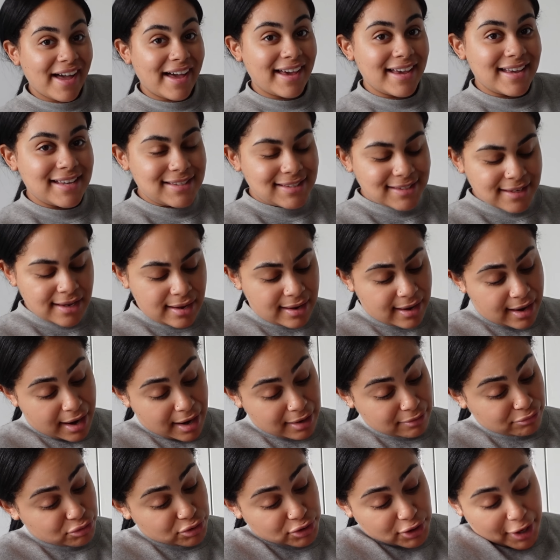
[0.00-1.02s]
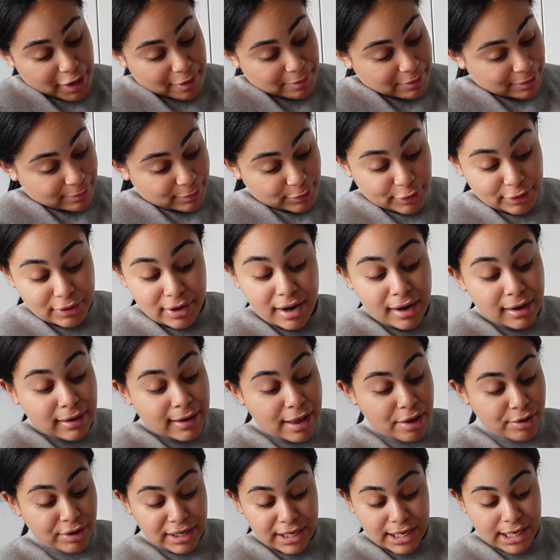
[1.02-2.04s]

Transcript: guys. And sorry, baby, you're not allowed